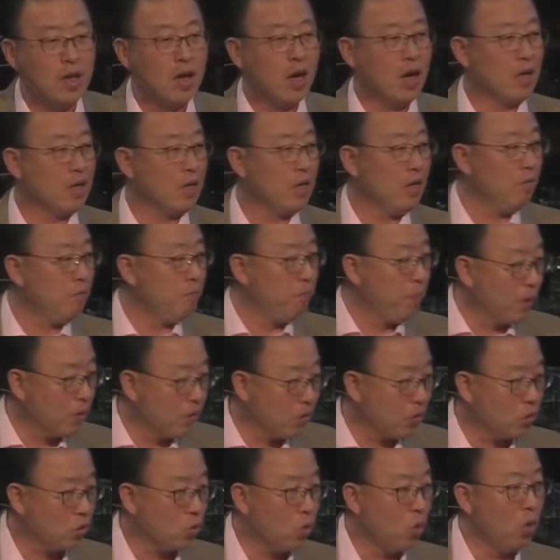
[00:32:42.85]
I gotta have
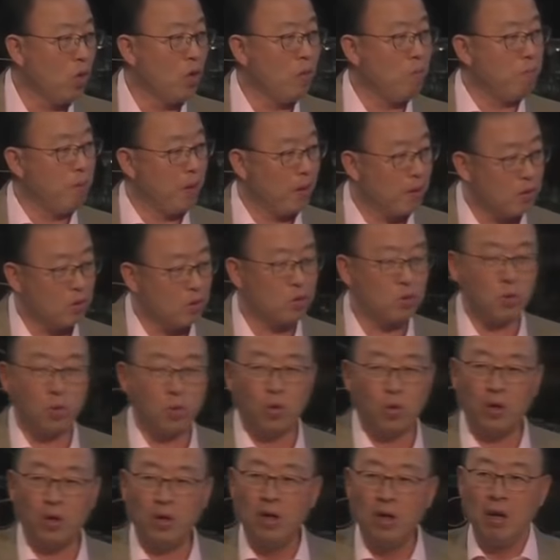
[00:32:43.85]
bigger toy, better
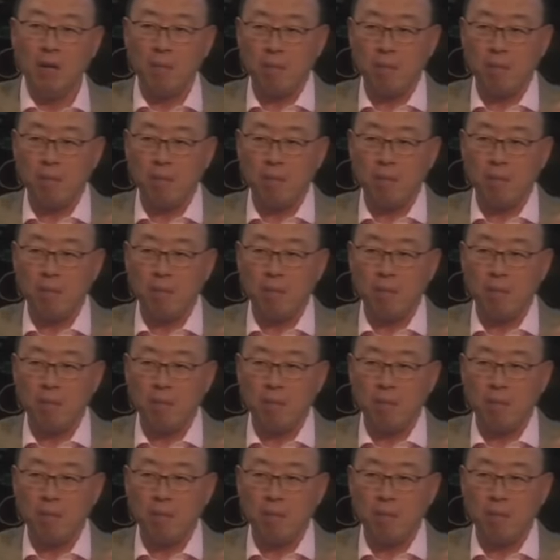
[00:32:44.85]
toy,